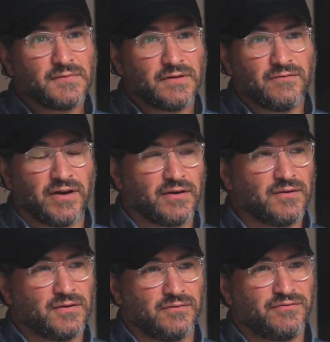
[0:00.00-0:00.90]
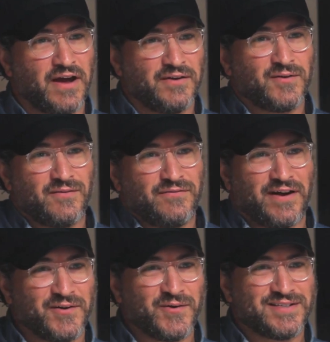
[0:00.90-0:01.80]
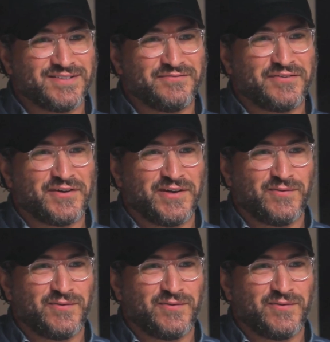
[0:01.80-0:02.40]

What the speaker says: Very cool. Final question for you.